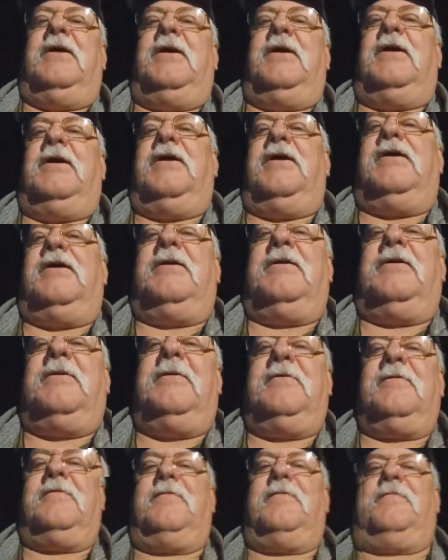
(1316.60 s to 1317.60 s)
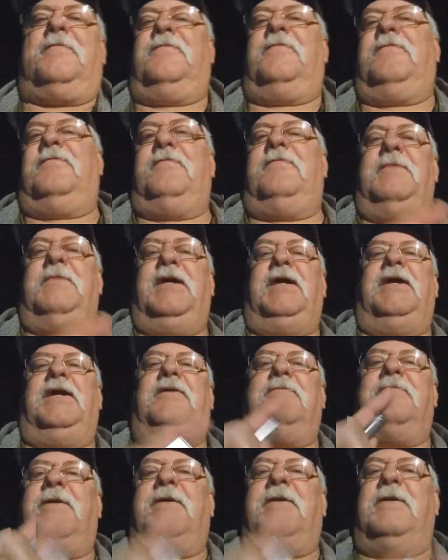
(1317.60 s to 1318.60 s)
and
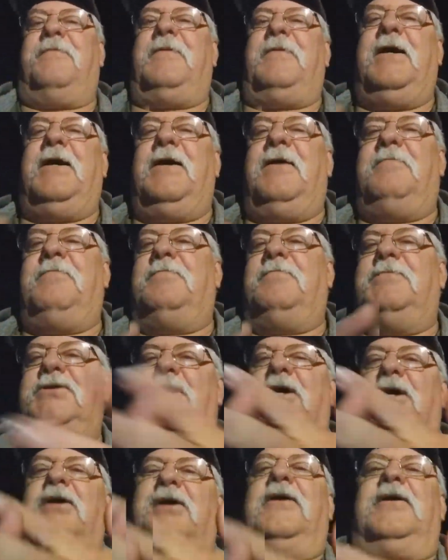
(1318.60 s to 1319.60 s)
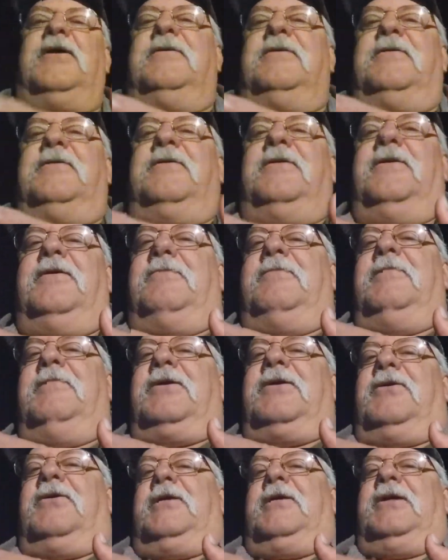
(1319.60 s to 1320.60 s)
me, Ray the Fam, John, we can
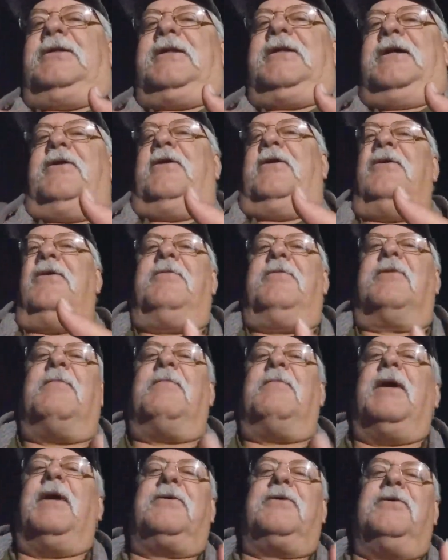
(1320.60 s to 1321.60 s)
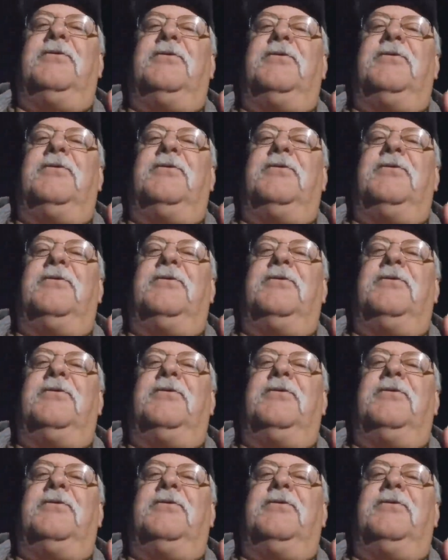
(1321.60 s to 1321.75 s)
all get together with Michael.